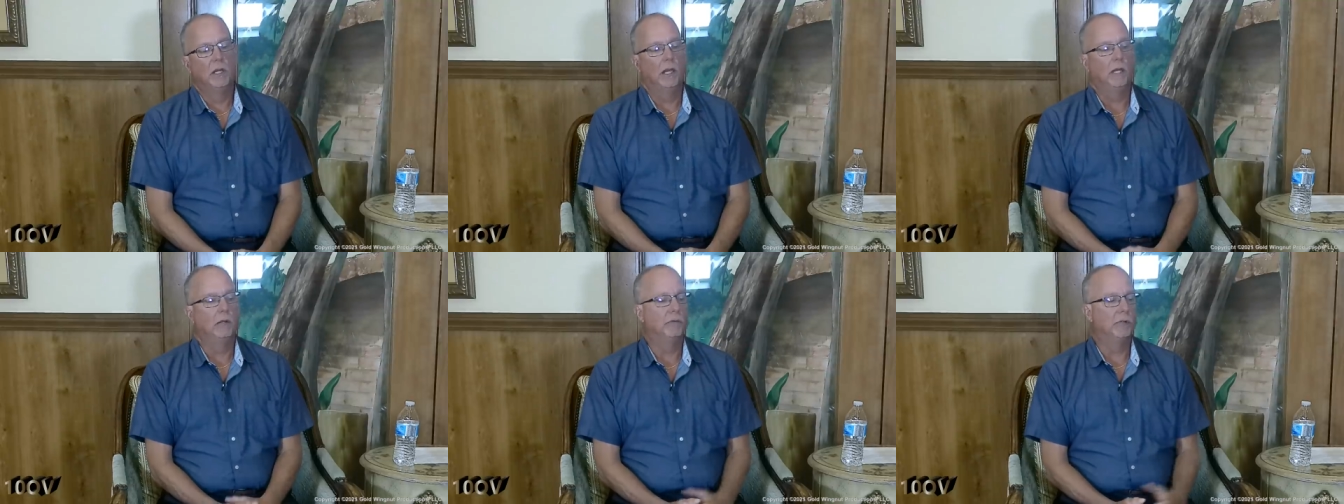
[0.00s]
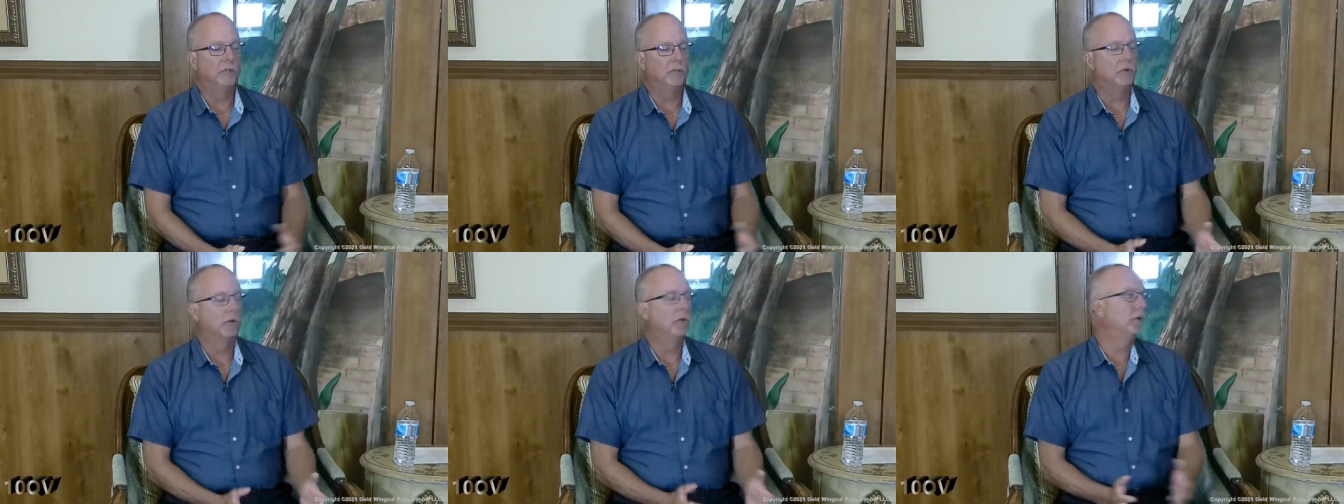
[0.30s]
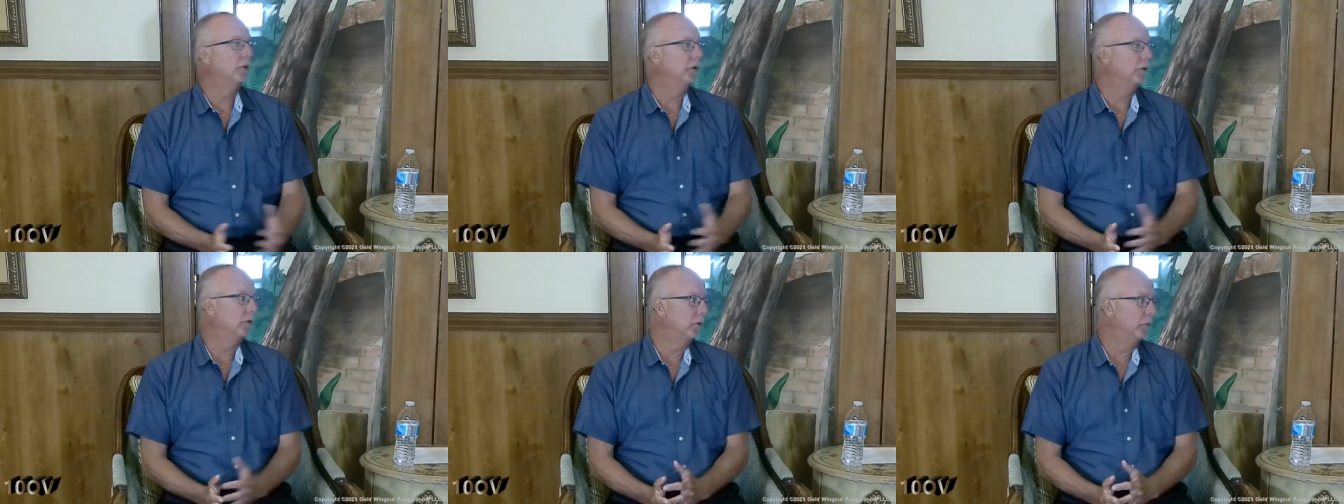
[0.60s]
In
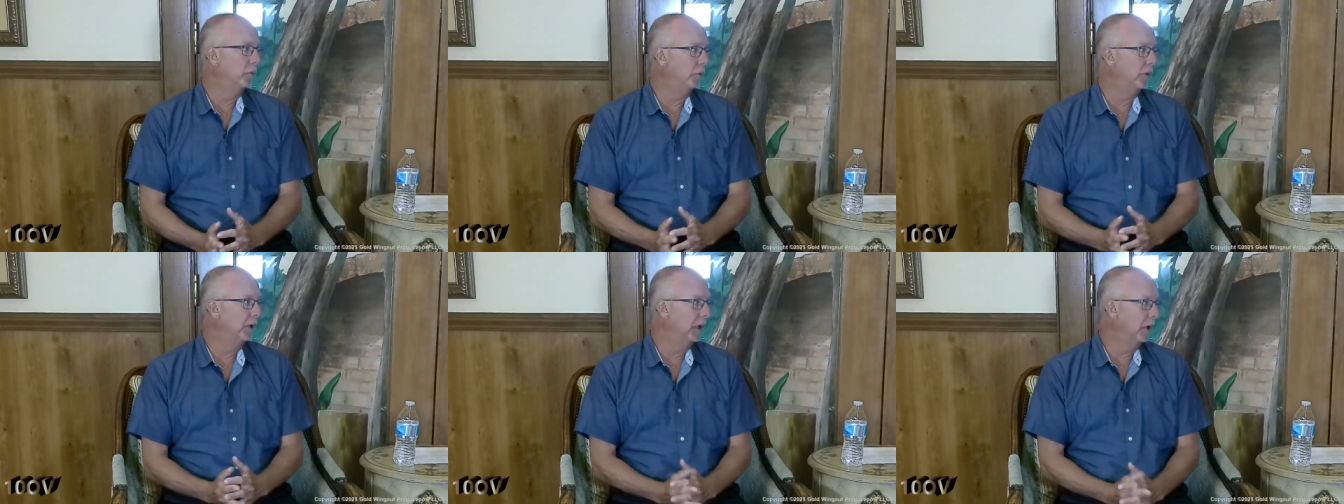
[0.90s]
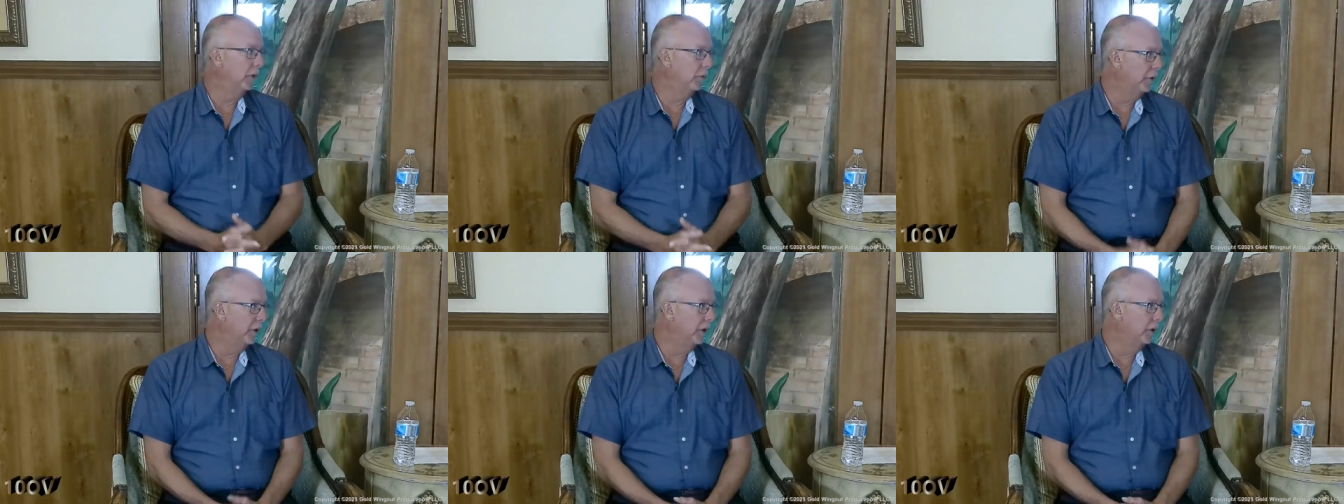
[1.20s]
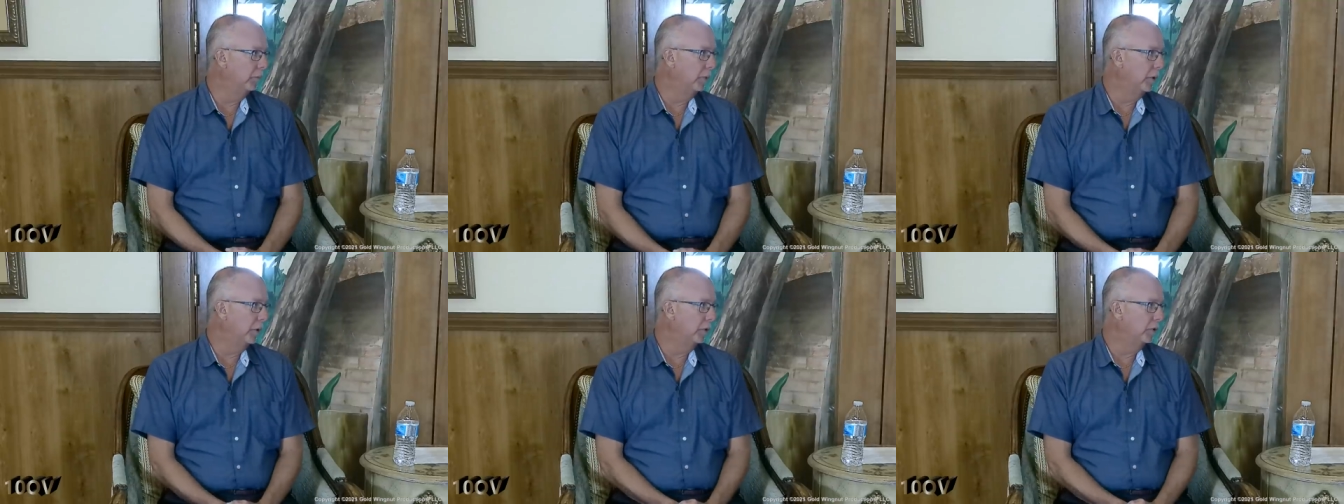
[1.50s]
return, we get
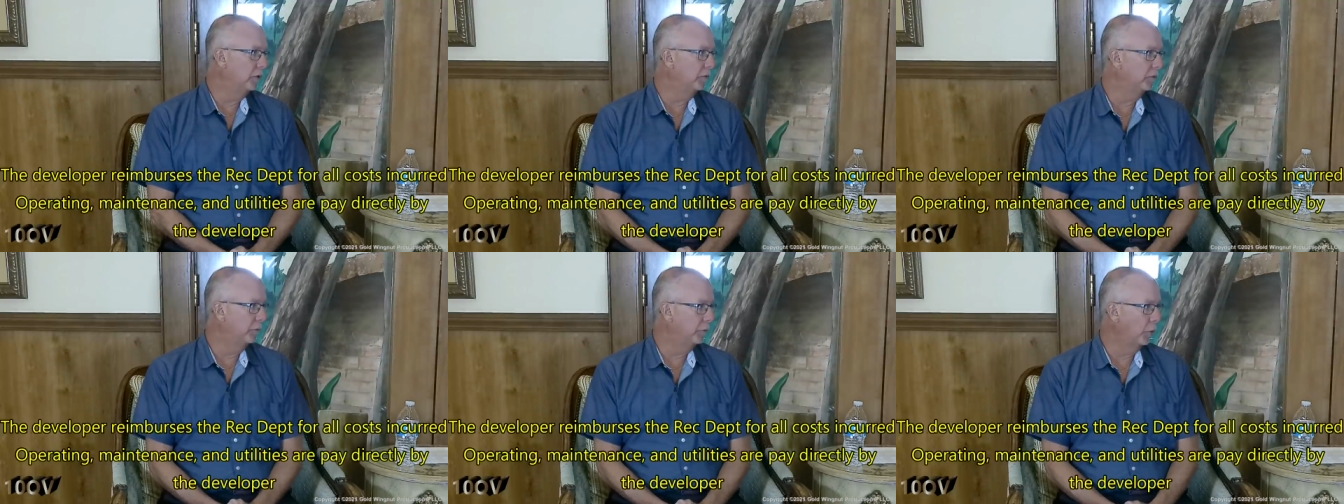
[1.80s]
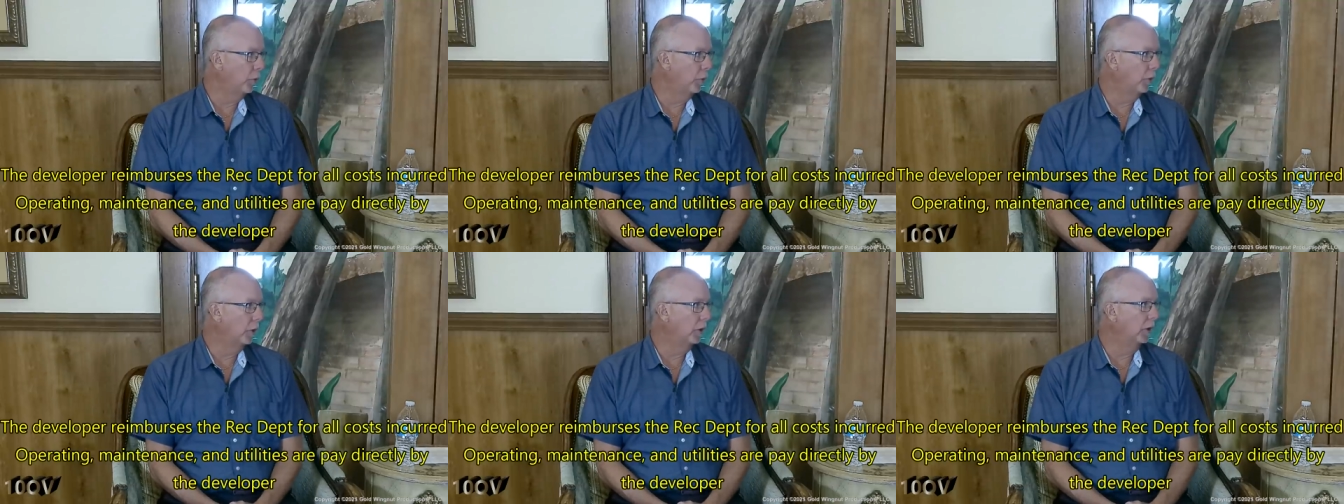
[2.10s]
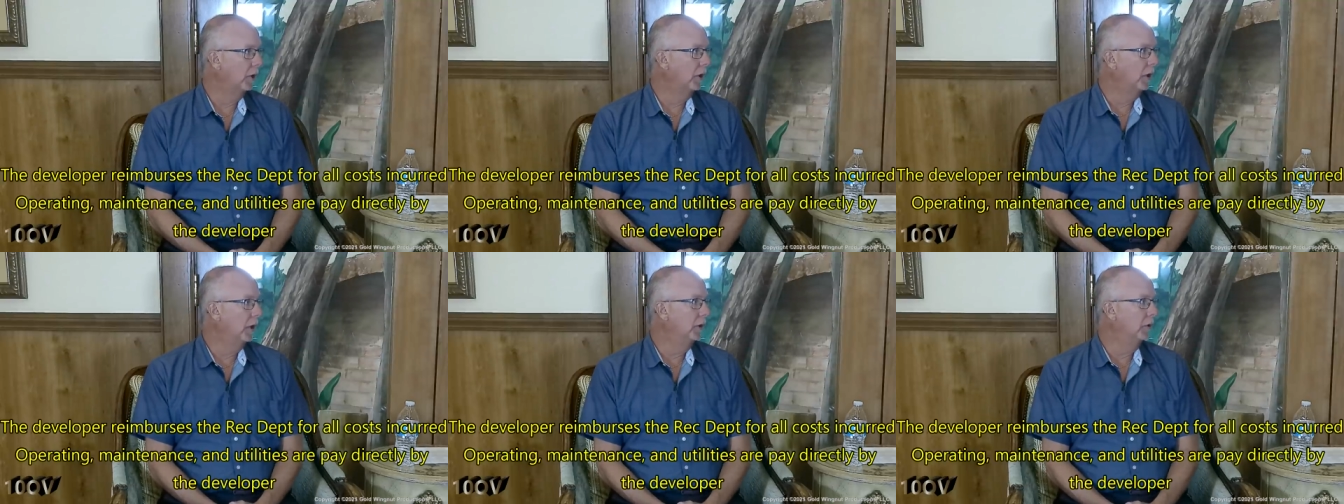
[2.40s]
reimbursed
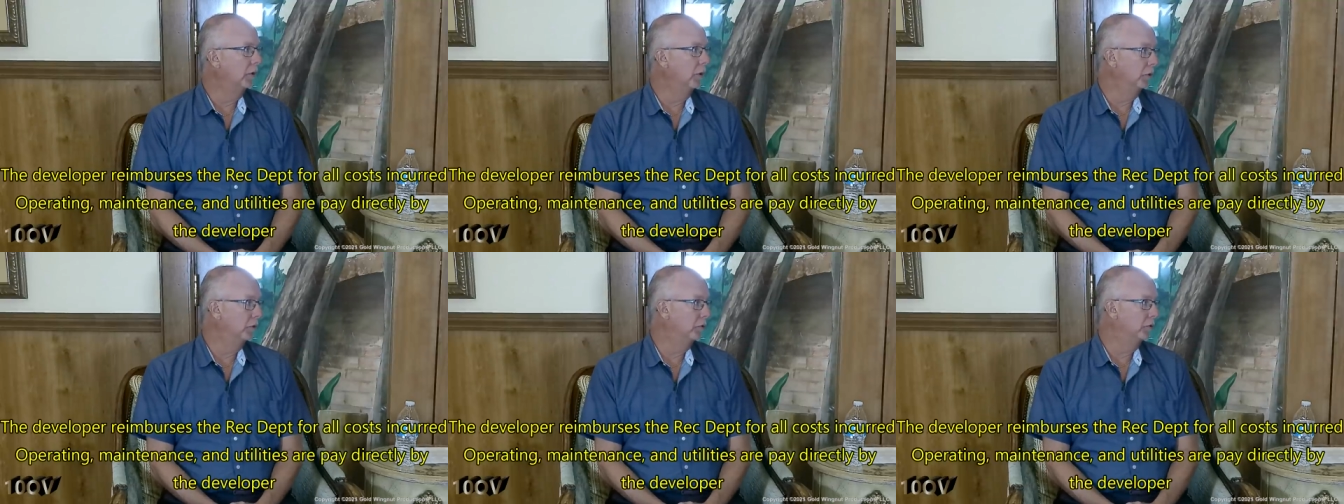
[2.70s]
for those